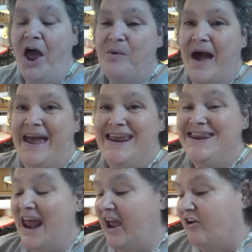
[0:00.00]
Okay,
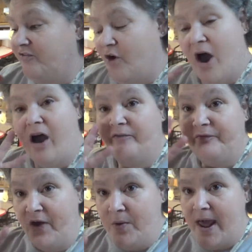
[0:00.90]
now for our
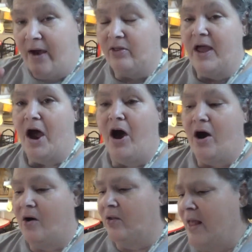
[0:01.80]
food outlet
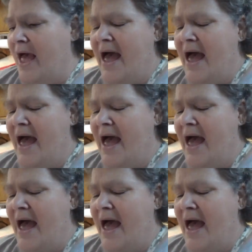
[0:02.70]
haul,